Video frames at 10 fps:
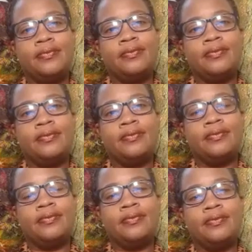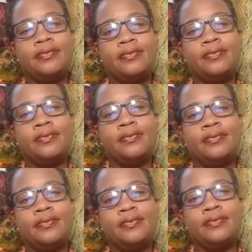
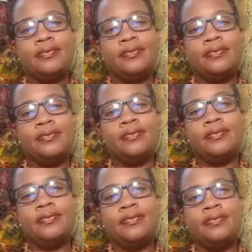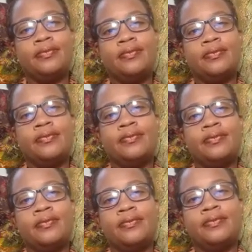
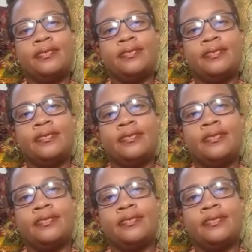(silent)